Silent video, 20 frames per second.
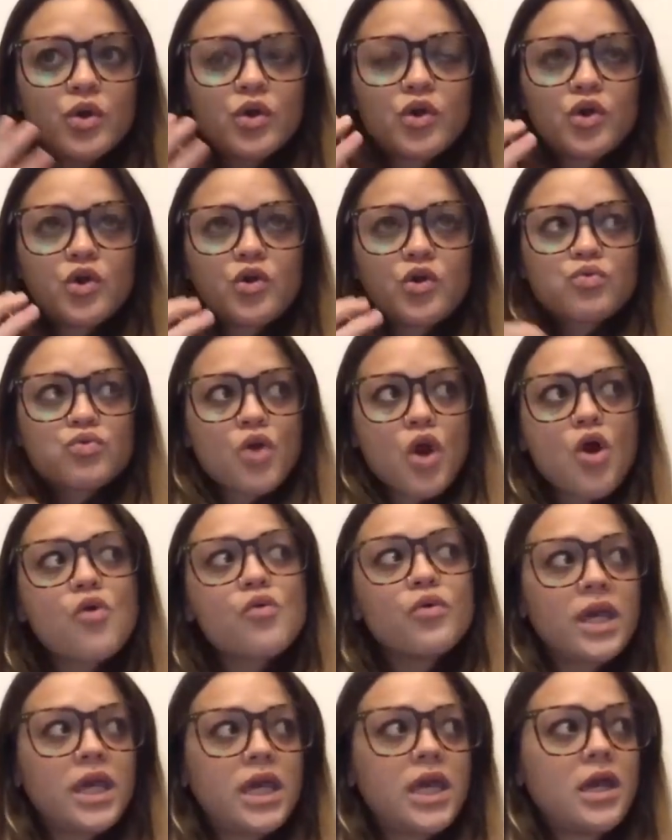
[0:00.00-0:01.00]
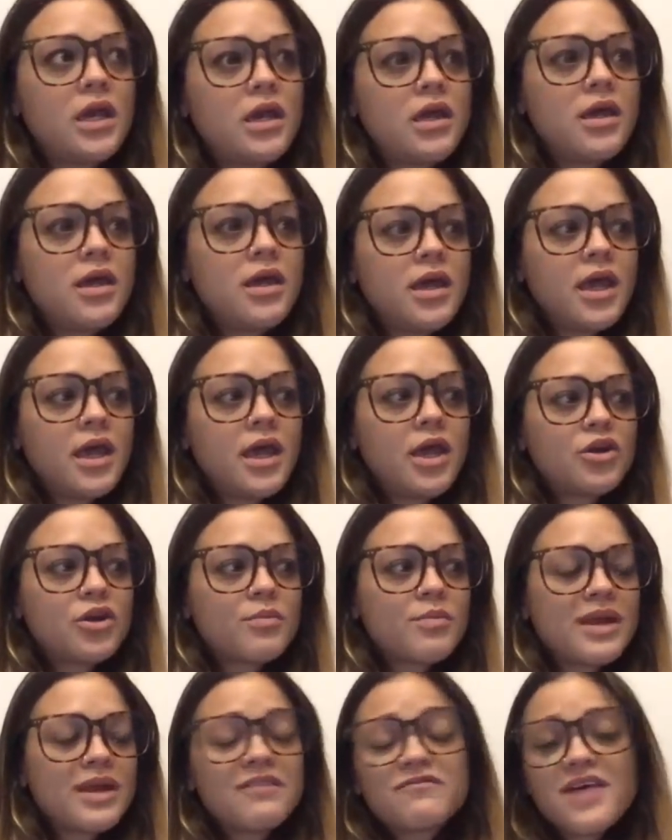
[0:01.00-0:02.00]
growing in her
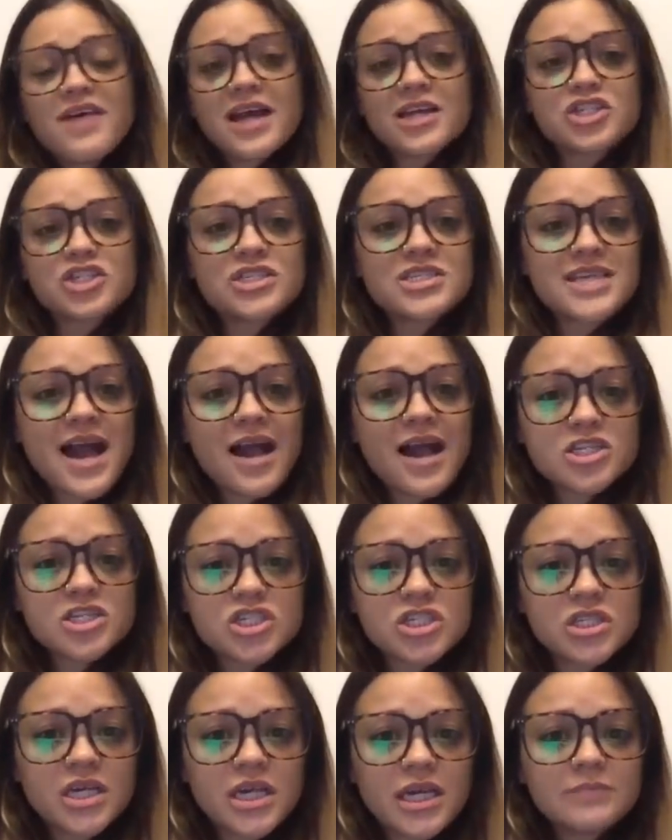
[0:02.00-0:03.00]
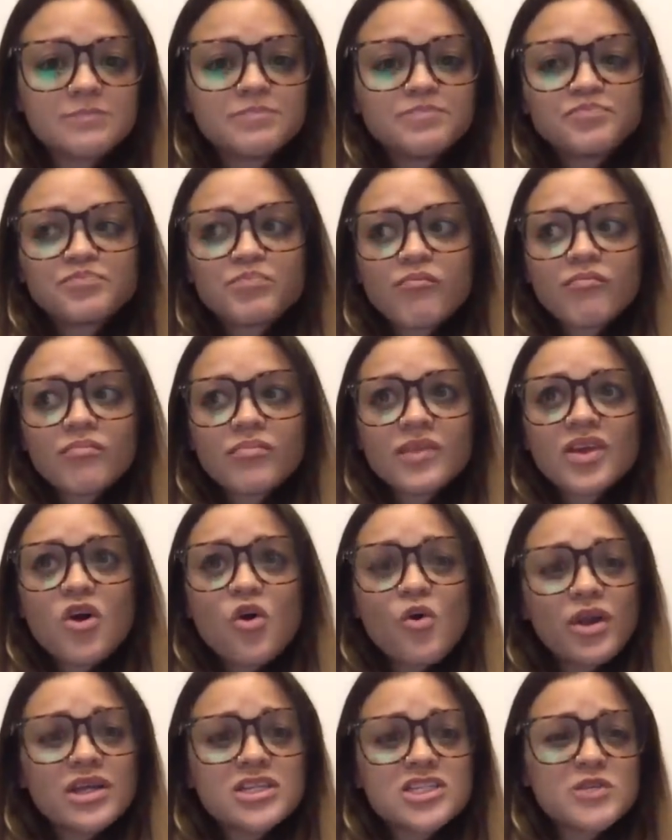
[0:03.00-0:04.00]
in fact, she's actually
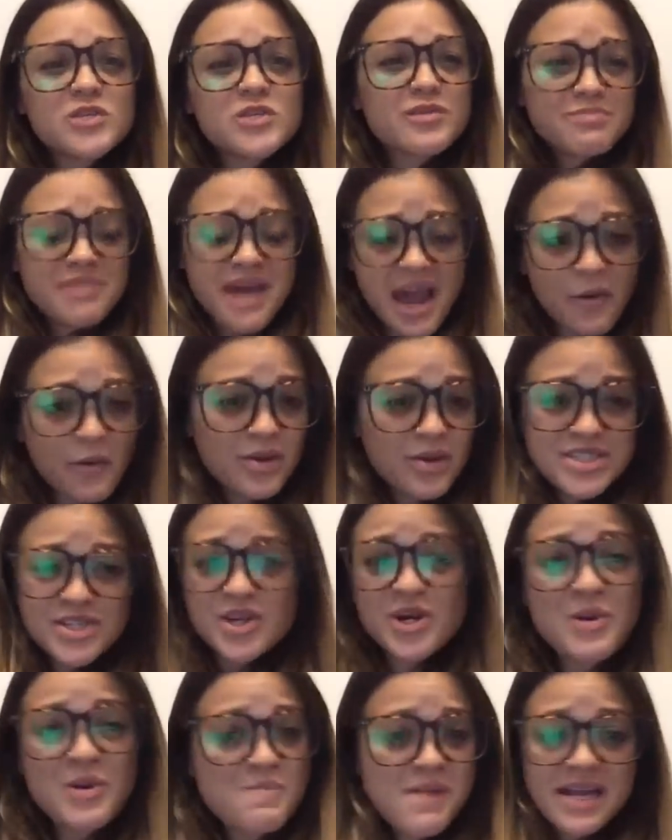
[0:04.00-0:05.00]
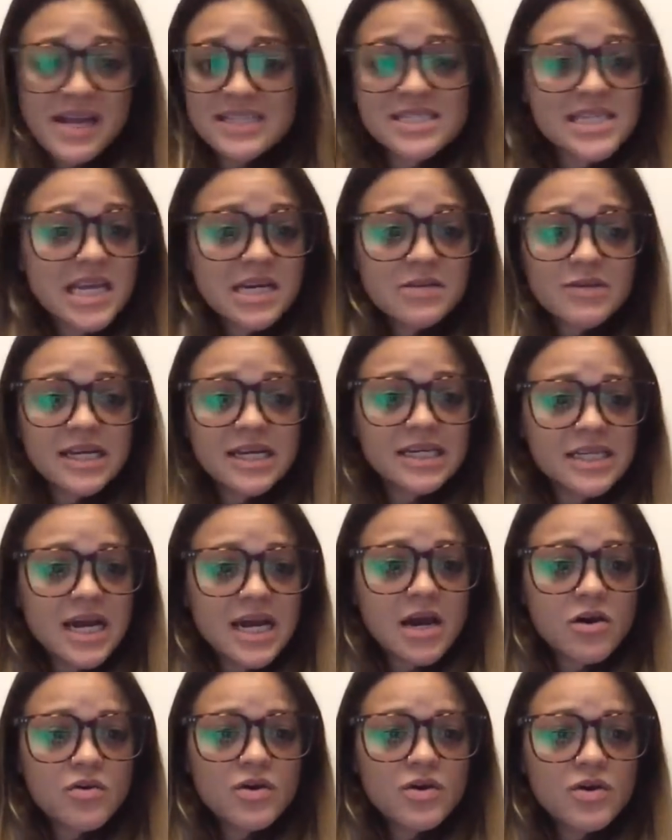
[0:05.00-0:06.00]
going super backwards in her mindset right
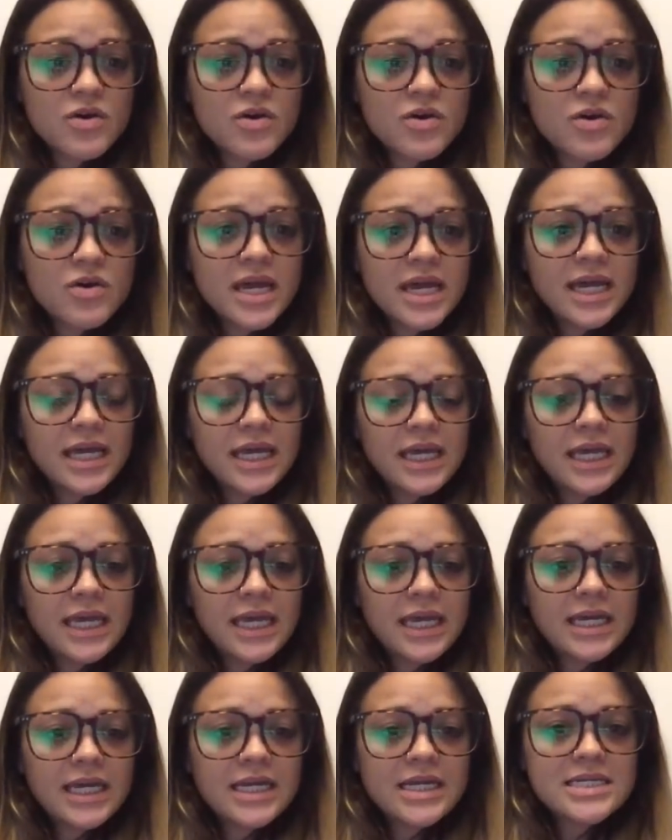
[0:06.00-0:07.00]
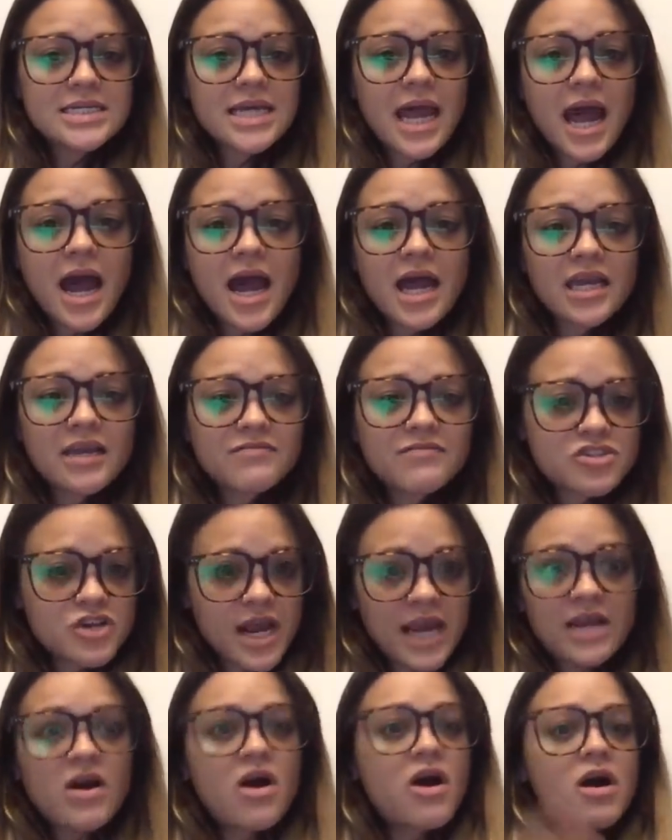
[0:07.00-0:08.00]
now and i have
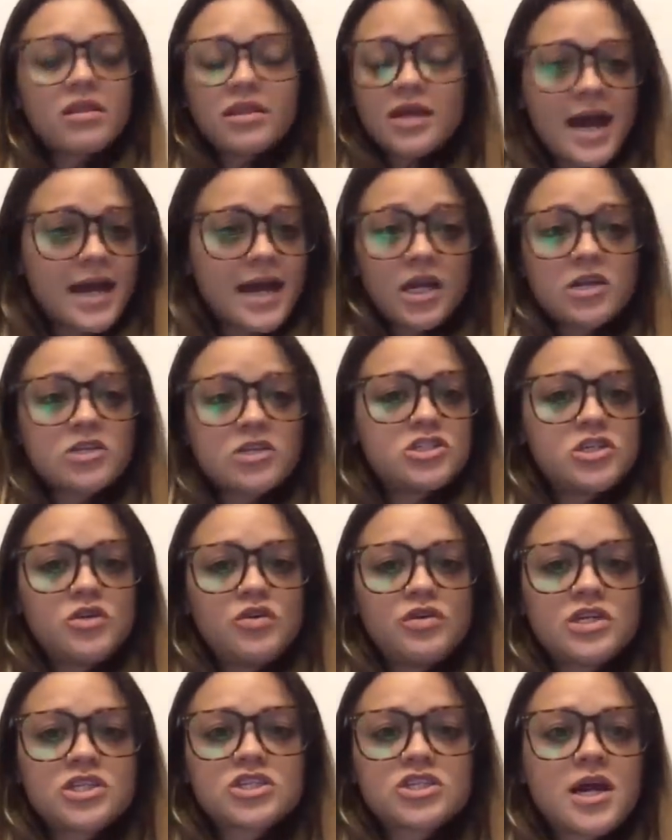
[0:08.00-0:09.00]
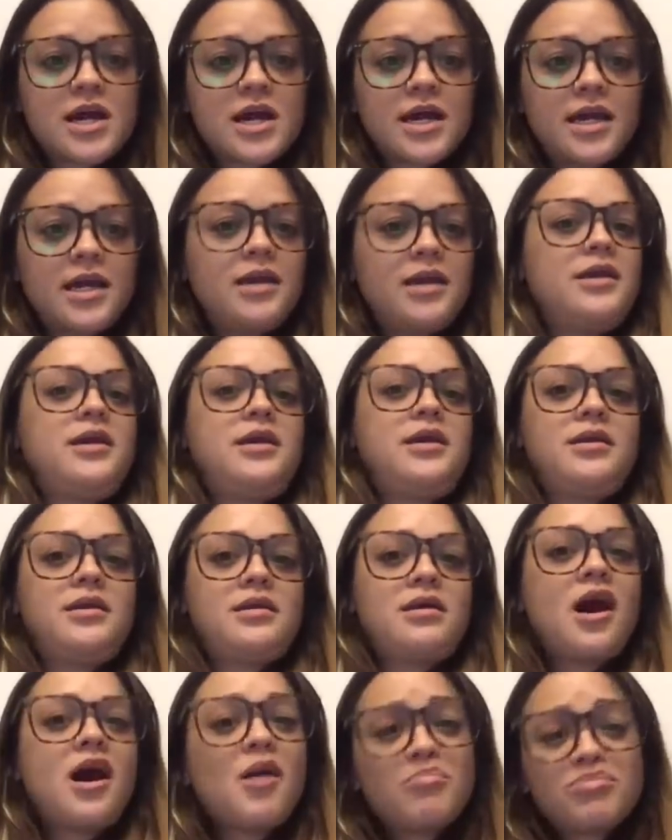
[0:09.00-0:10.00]
tried all that i could do to try and
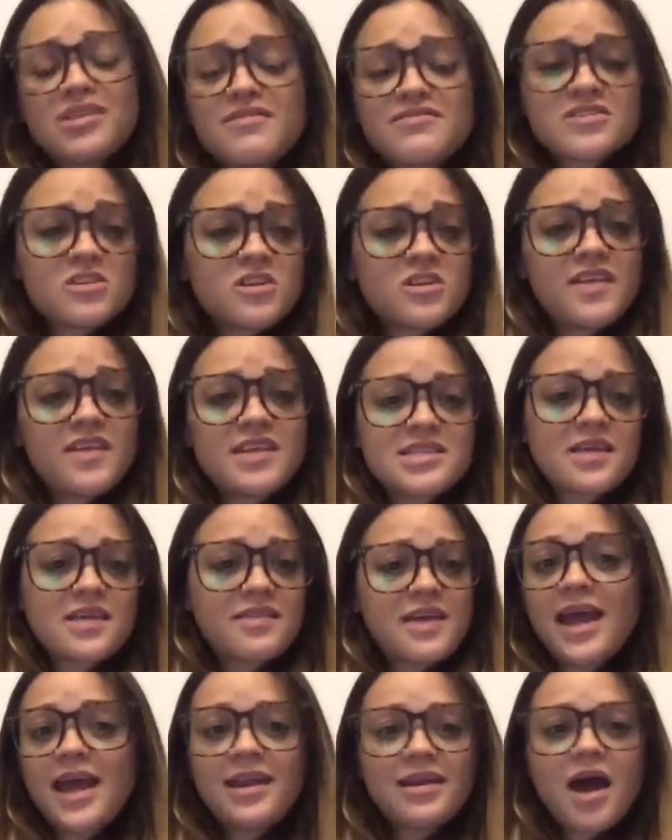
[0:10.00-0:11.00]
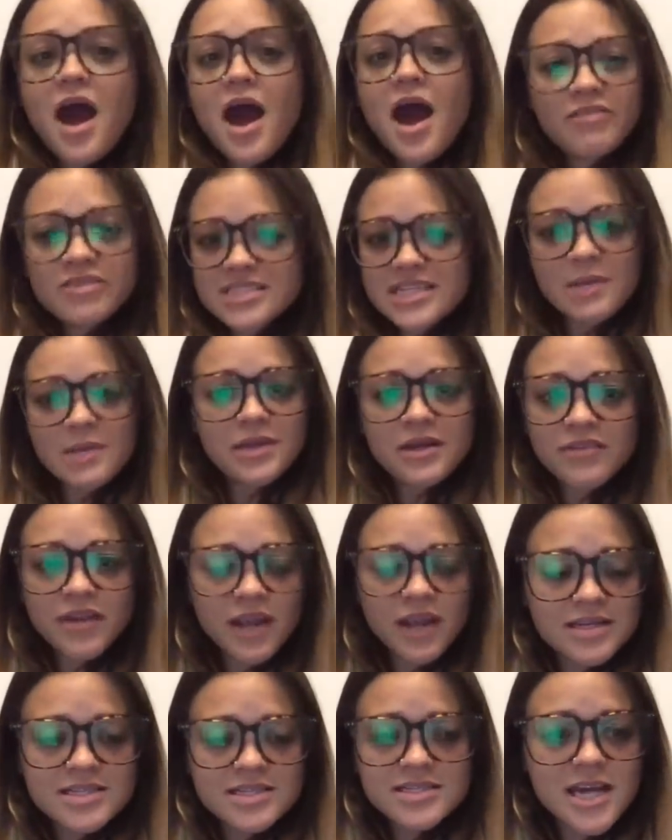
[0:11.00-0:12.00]
uplift her and things like that and obviously i'm never
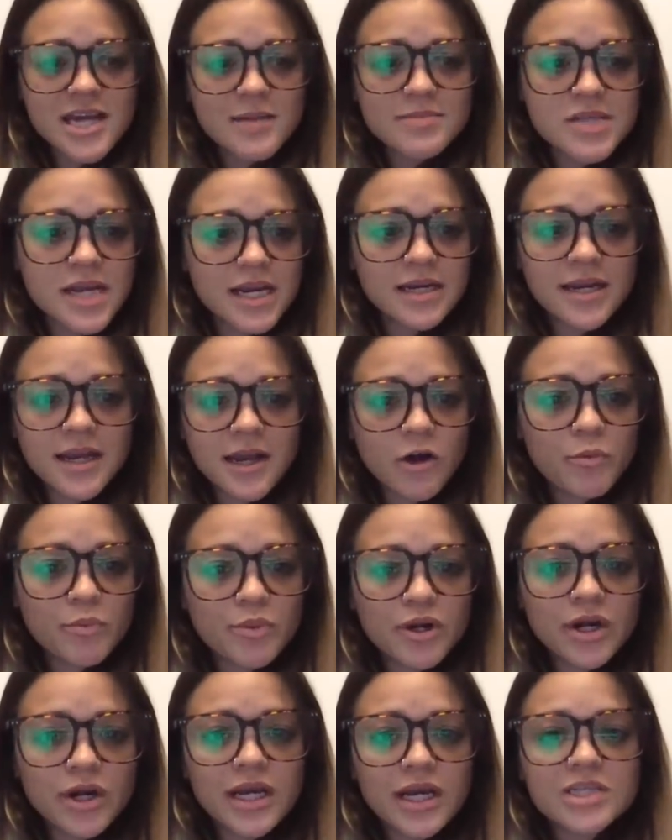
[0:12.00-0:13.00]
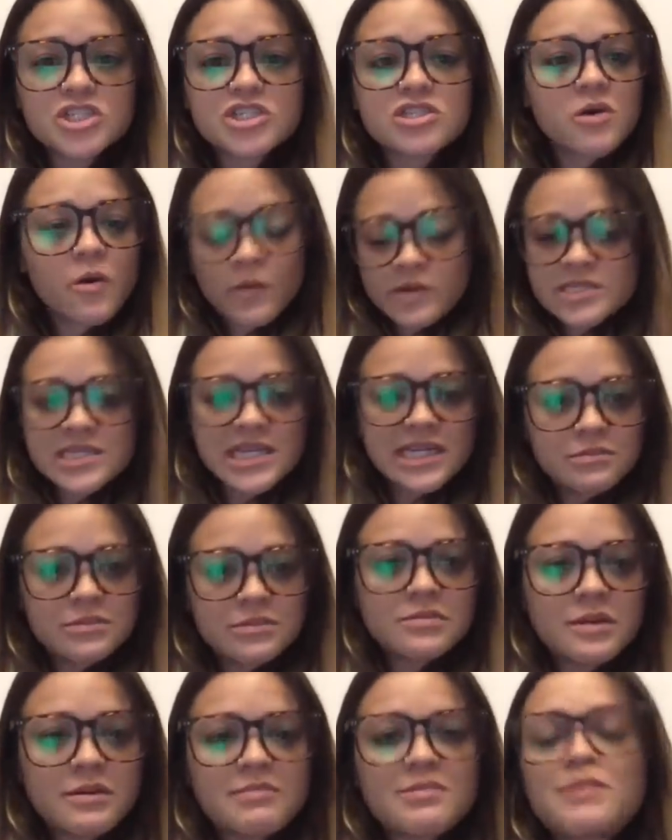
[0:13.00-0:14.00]
going to stop trying to help her and she's always going to be
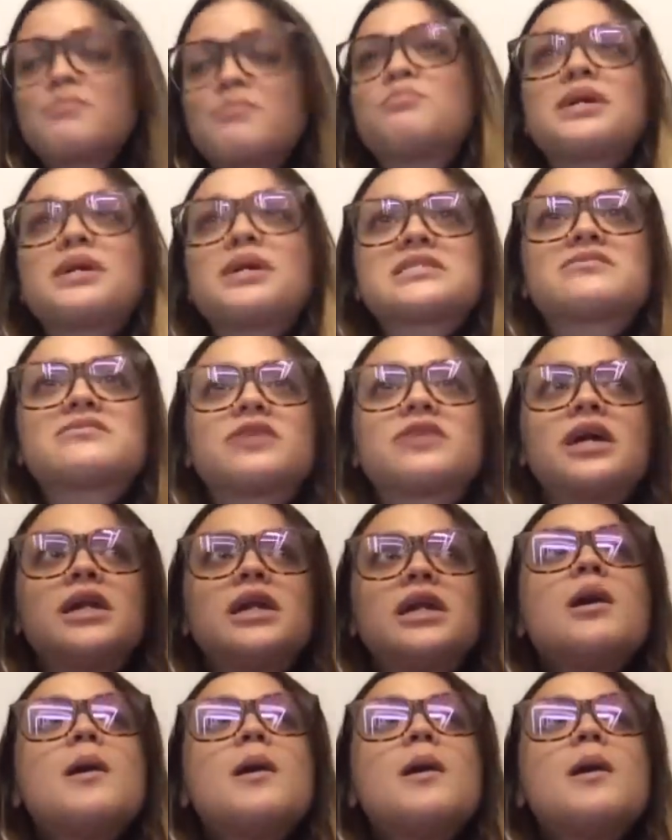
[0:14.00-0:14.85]
my best friend